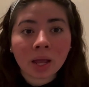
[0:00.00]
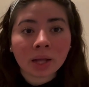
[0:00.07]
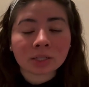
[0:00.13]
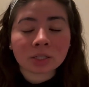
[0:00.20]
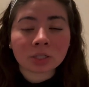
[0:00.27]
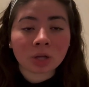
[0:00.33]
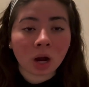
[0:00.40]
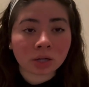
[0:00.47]

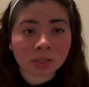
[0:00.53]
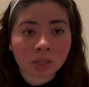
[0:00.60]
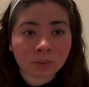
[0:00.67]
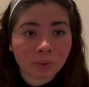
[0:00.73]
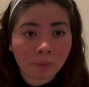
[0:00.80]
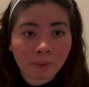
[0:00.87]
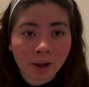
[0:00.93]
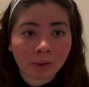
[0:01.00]
to talk to them
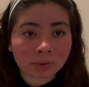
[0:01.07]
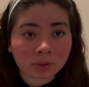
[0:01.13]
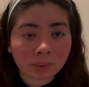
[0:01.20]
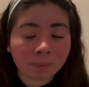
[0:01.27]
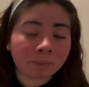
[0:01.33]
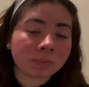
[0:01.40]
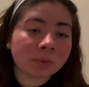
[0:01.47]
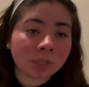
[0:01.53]
about the
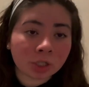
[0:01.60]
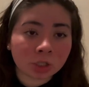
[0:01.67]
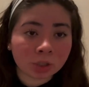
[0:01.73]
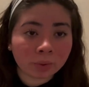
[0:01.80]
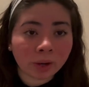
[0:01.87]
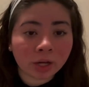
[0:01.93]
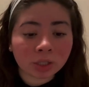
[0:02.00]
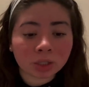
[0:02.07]

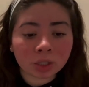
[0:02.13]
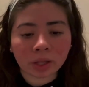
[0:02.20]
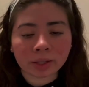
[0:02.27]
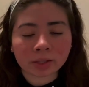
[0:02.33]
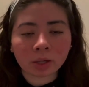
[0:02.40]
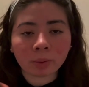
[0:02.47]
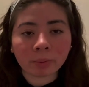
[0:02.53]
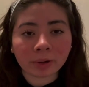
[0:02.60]
situation, if
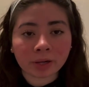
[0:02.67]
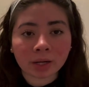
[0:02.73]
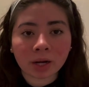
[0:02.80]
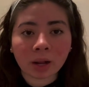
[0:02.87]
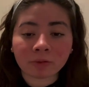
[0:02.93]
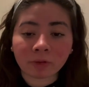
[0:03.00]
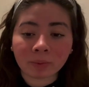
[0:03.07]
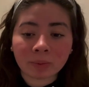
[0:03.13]
they'll bring it
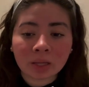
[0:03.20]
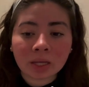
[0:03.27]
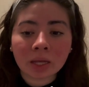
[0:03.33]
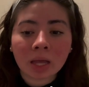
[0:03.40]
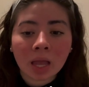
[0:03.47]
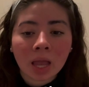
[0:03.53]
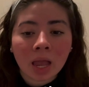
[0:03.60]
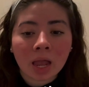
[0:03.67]
up. For me,
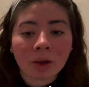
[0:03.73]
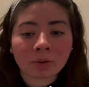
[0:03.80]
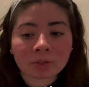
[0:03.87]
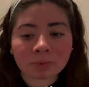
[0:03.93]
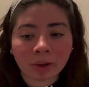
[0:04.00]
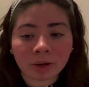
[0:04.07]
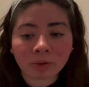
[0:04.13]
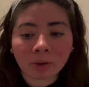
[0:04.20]
it was
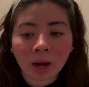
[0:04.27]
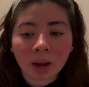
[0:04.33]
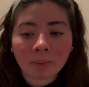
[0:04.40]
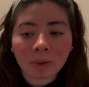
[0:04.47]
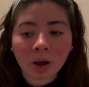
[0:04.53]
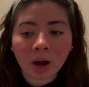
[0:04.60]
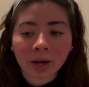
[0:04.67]
my grandma.